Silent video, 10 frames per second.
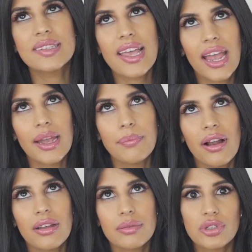So
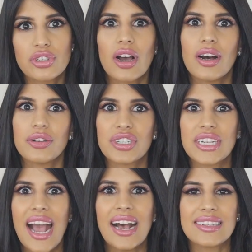Palak Muchal,
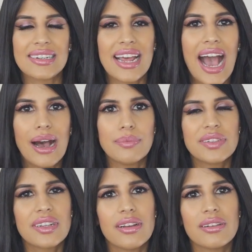she has an
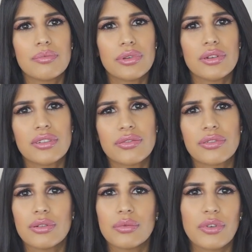absolute
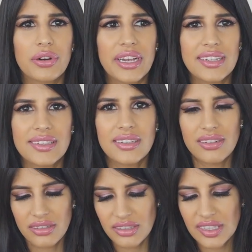beautiful voice.
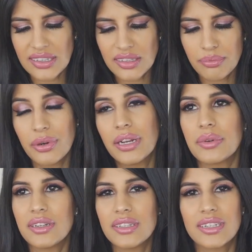She sings in
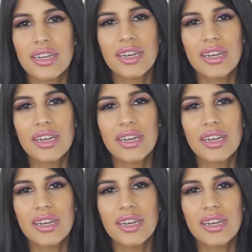Bollywood.